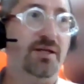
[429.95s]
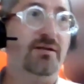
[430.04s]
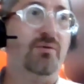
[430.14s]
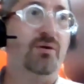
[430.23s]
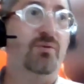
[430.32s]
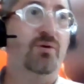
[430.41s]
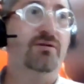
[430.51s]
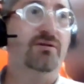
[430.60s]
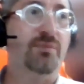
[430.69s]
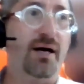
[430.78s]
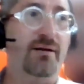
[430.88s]
meaning they were
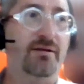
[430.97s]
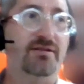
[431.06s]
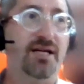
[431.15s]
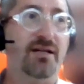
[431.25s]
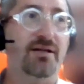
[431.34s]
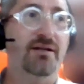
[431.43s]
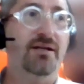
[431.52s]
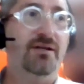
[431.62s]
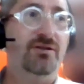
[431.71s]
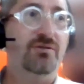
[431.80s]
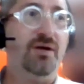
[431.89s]
willing to sell it
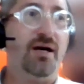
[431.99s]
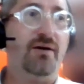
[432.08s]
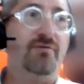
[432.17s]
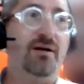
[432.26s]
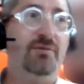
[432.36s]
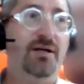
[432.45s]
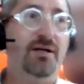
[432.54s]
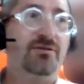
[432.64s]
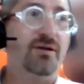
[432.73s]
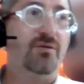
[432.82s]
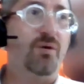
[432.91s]
to Avram,
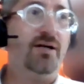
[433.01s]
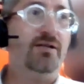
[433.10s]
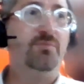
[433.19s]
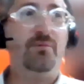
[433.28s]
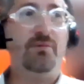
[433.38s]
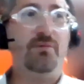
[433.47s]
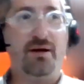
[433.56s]
so then why does